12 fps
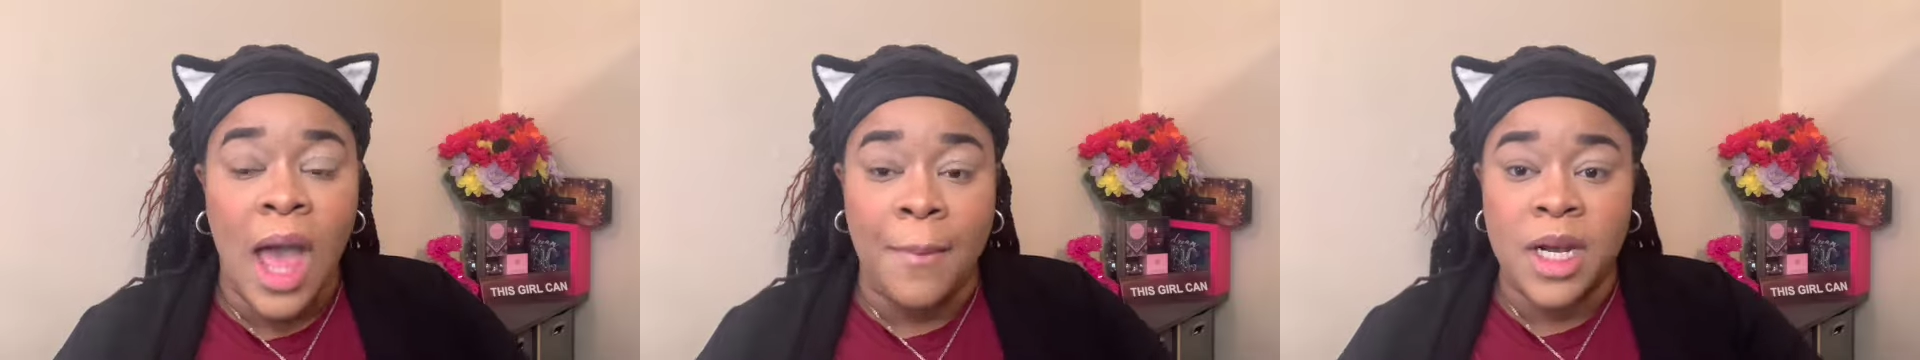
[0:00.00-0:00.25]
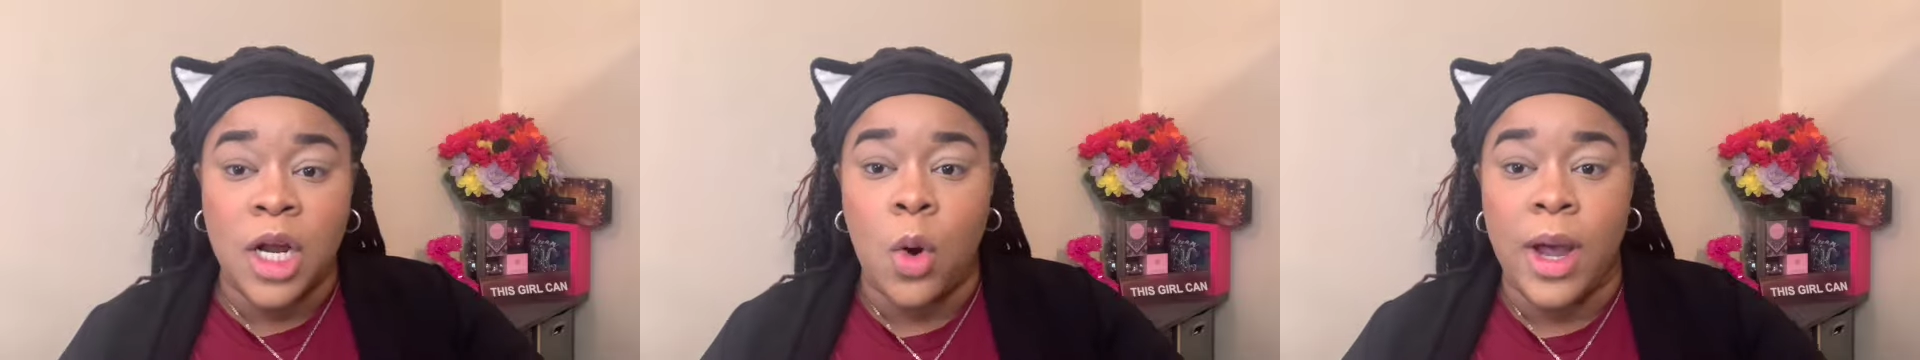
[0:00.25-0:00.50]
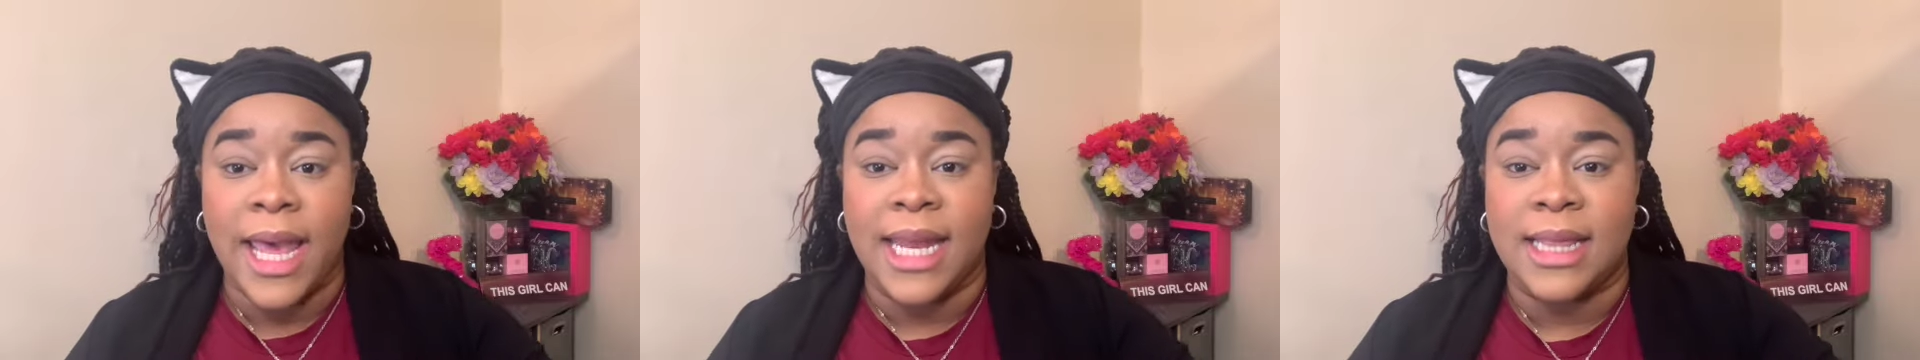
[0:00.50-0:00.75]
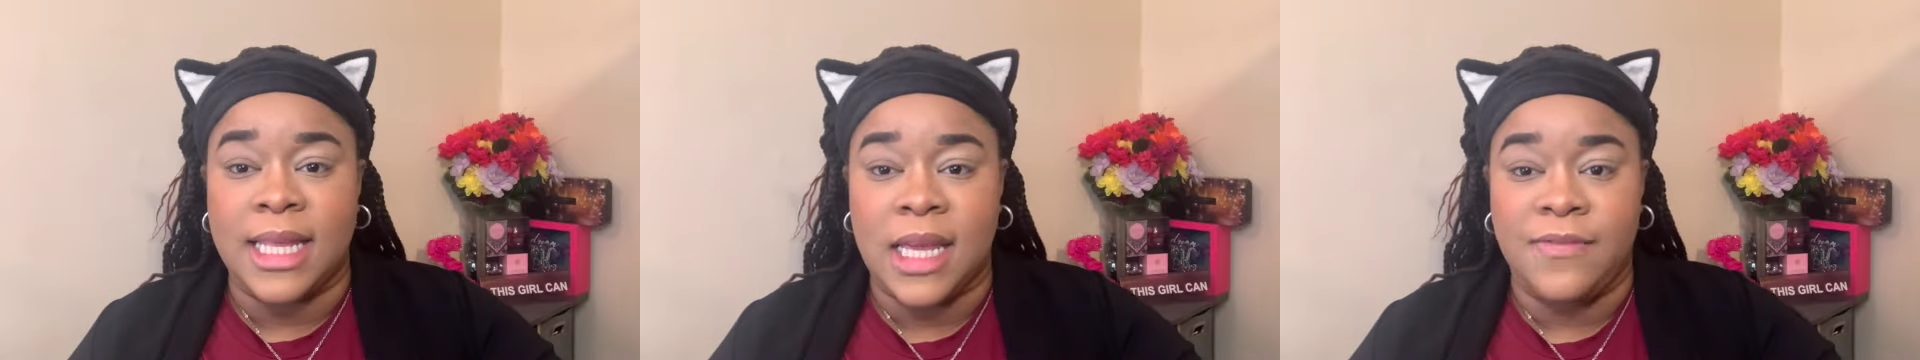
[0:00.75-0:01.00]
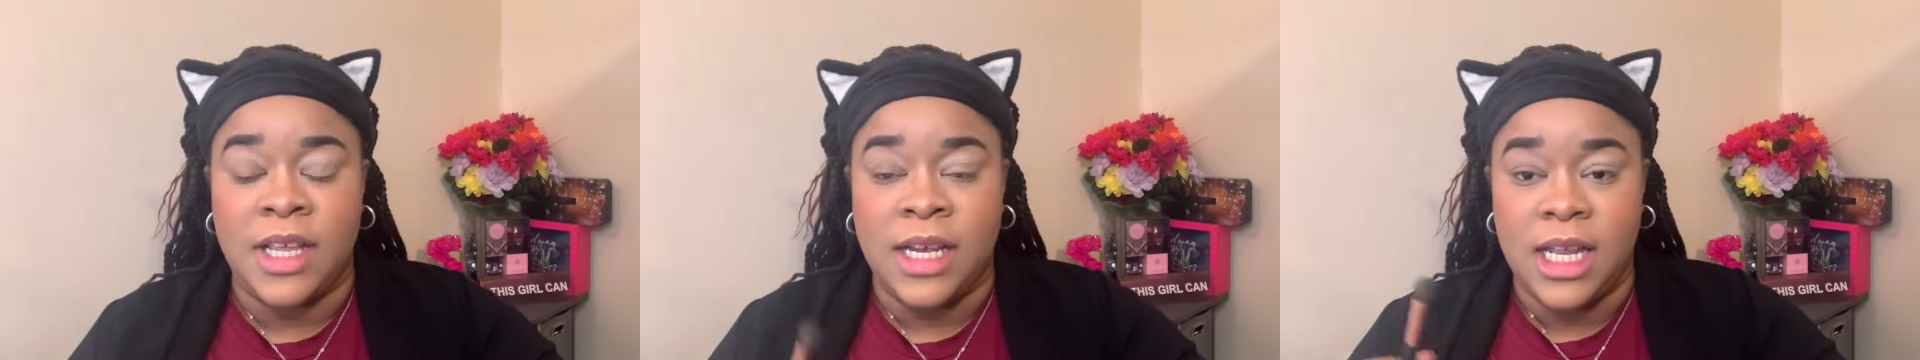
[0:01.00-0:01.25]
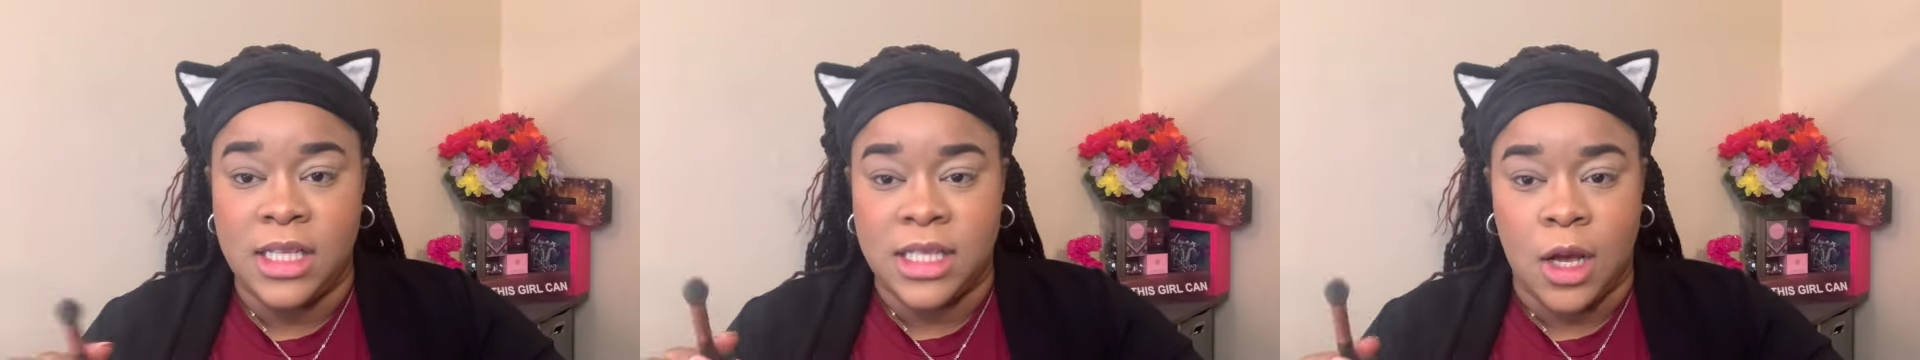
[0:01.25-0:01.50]
I'm going to go ahead and leave the
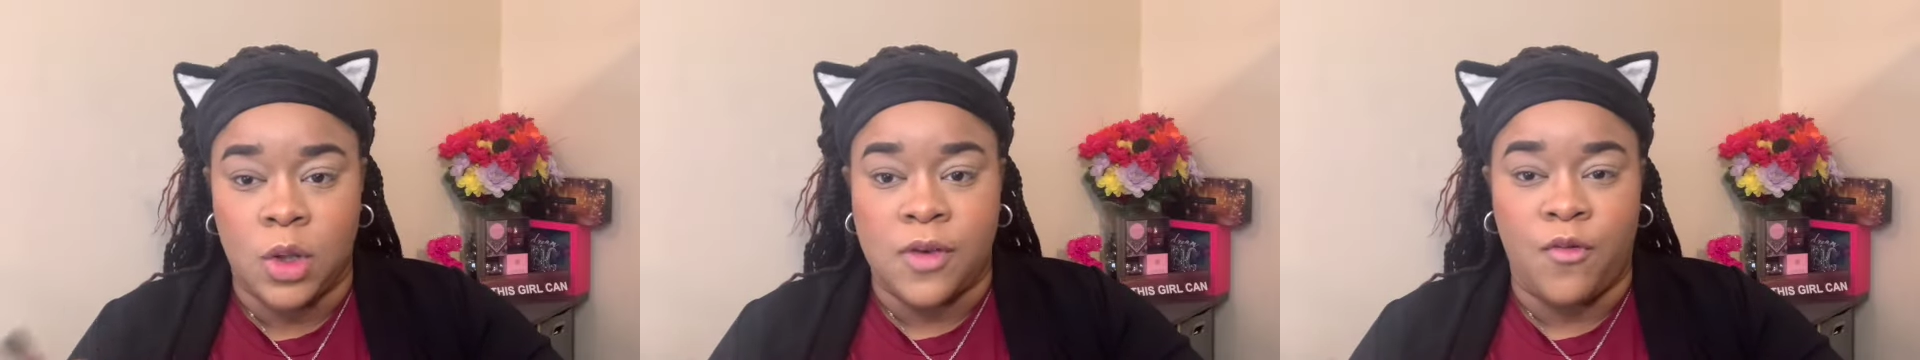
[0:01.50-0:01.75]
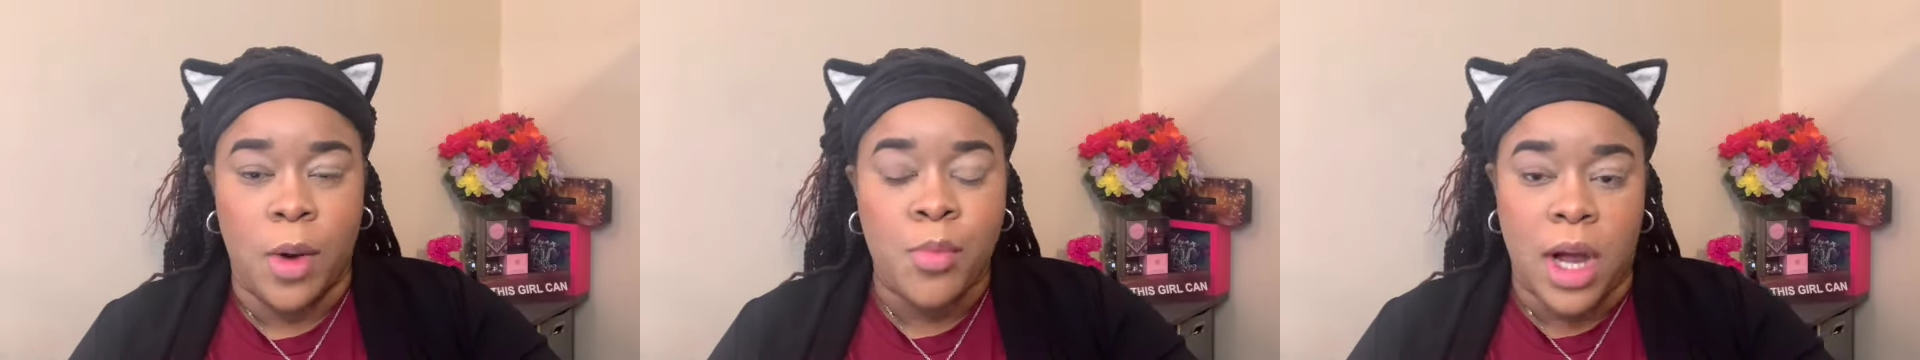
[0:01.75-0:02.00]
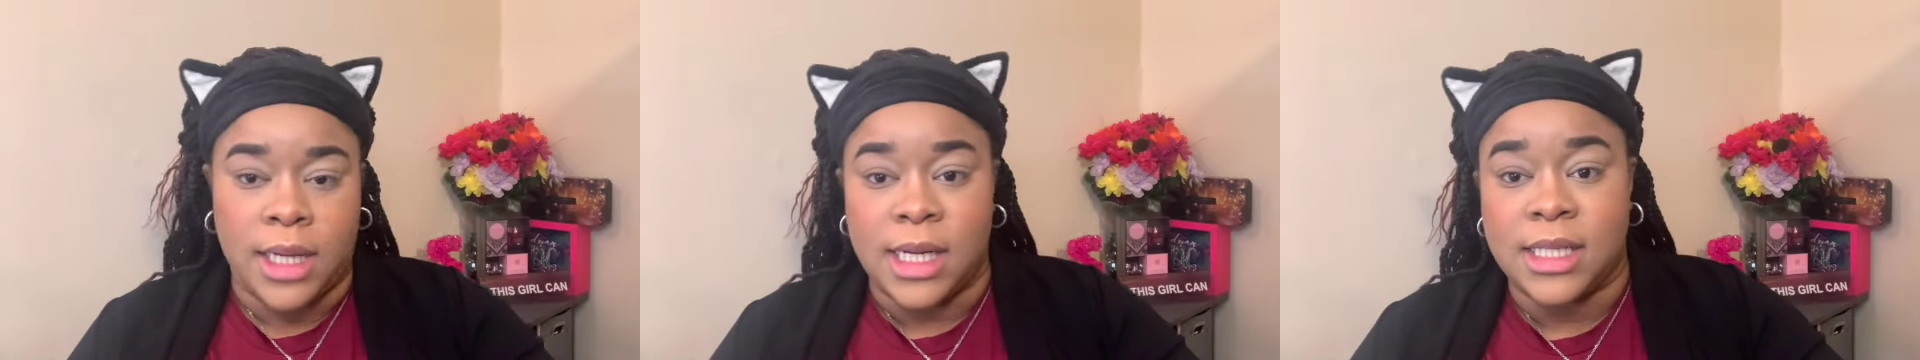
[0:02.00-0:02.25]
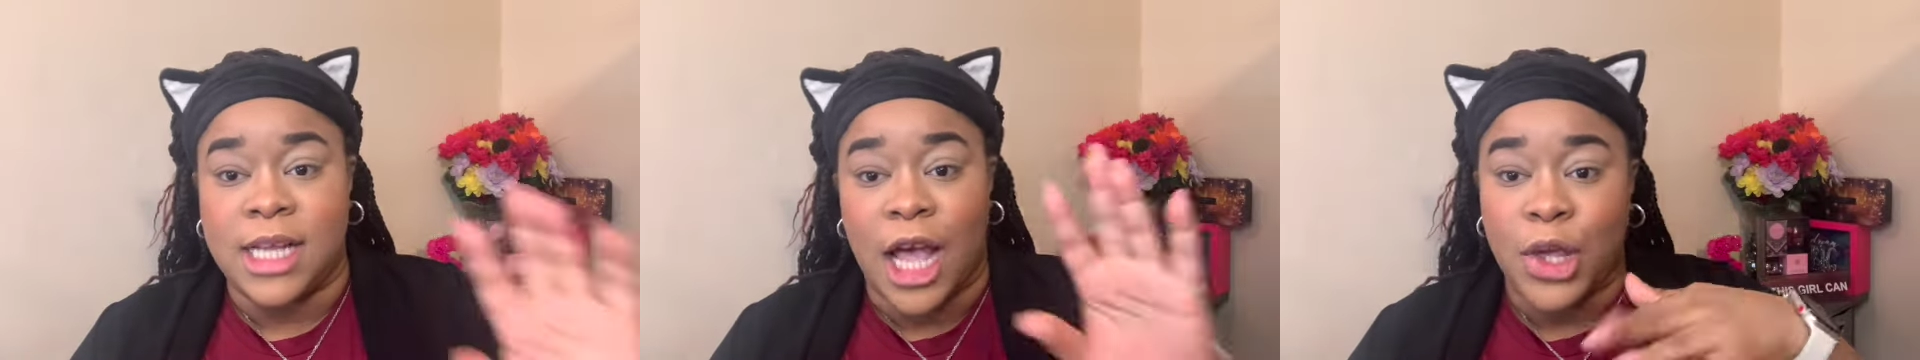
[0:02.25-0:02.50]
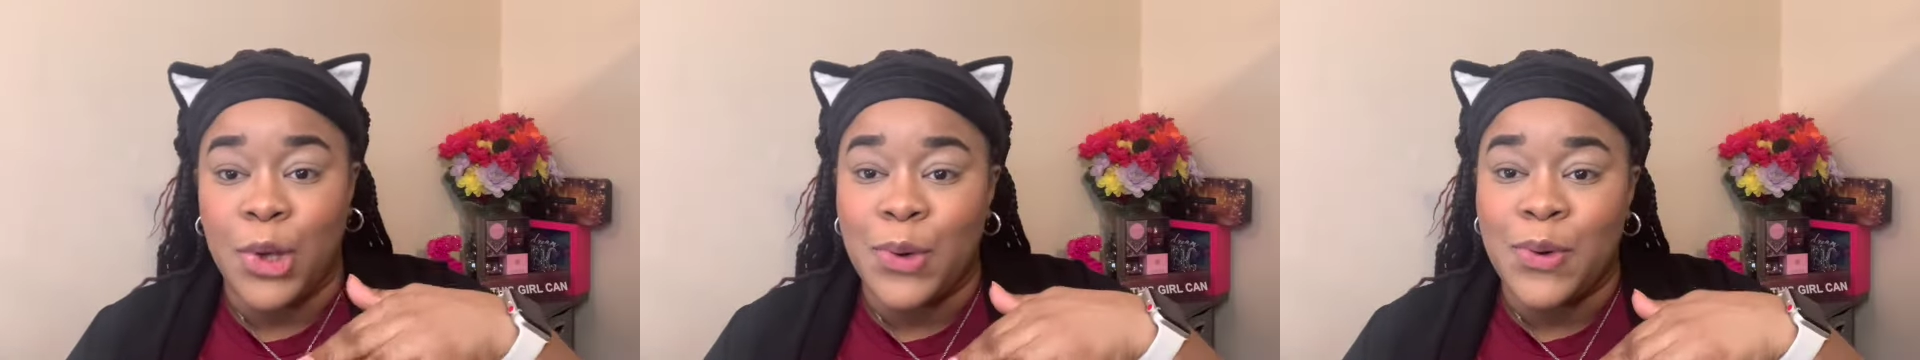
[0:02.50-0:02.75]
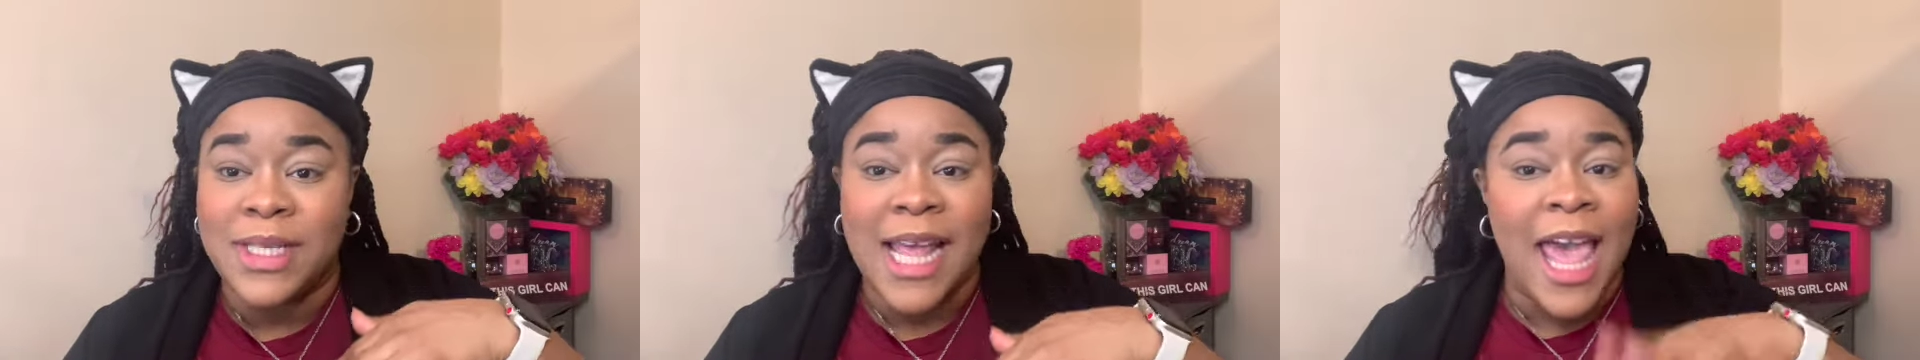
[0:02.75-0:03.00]
details of what products I
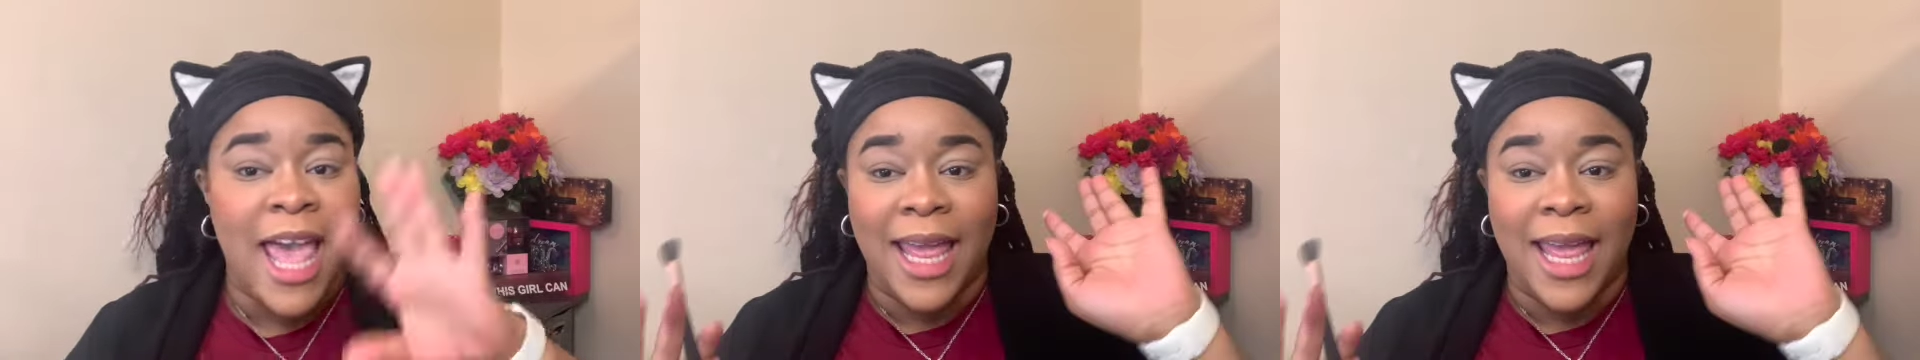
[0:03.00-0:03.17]
used